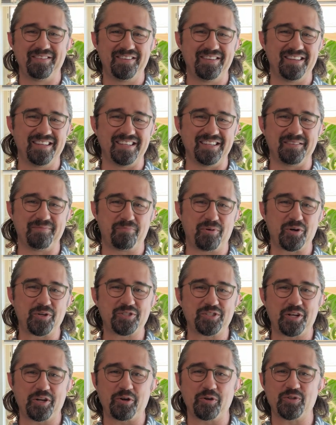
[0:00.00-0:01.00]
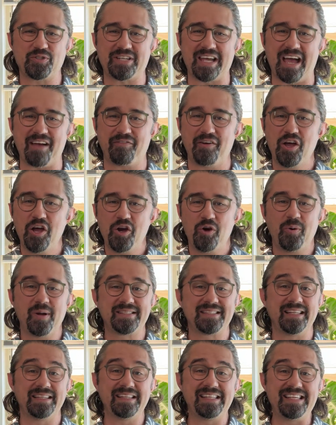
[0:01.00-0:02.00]
the person on your staff who
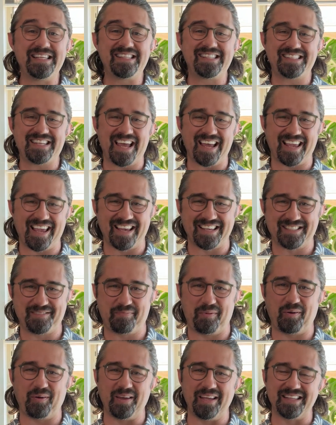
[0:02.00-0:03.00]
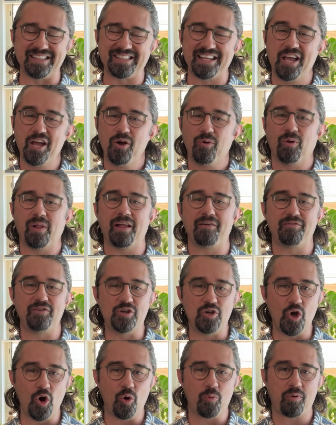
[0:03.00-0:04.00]
has the least tech experience will have
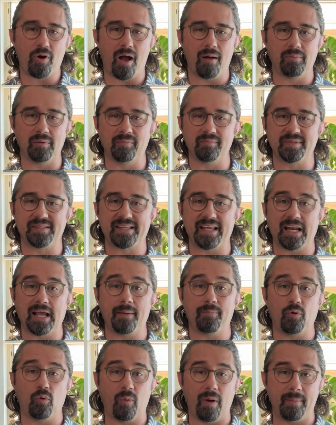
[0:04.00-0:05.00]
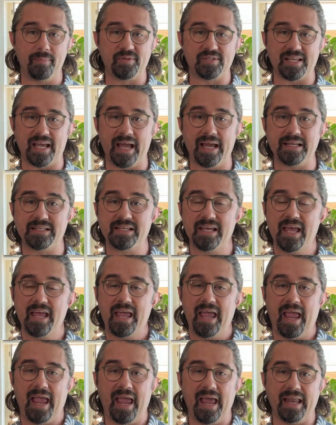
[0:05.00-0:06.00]
no problem setting up a website
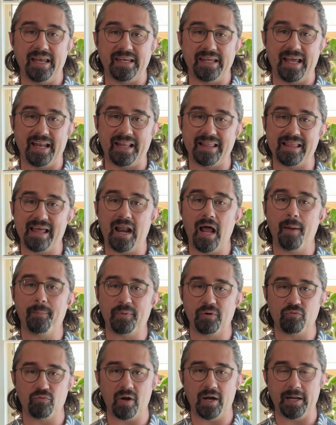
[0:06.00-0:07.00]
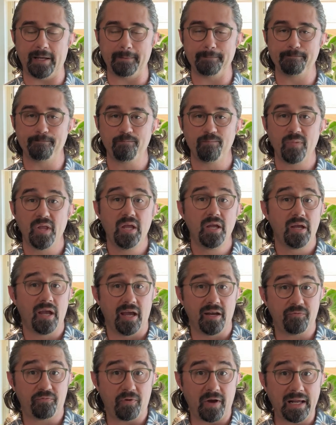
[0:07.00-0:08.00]
and getting that up and running.
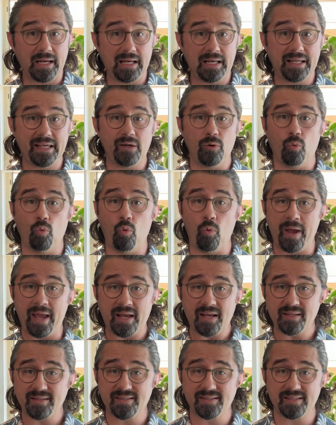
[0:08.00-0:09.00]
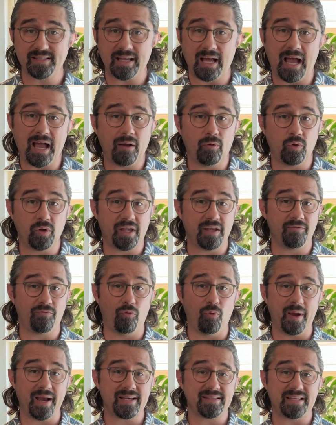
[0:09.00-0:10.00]
And finally, Wix. I will give
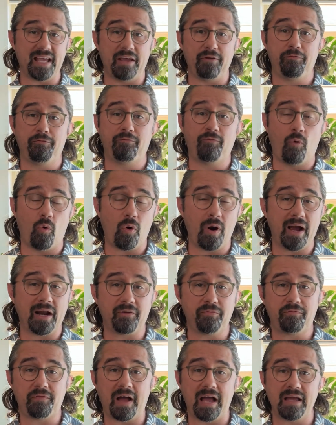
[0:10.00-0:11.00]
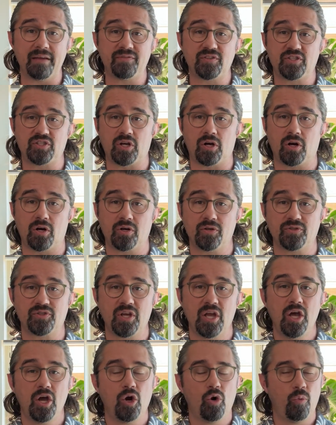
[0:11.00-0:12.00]
Wix a 4 out of 5 stars.
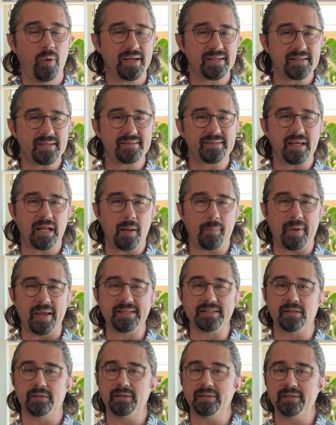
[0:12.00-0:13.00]
Wix's setup is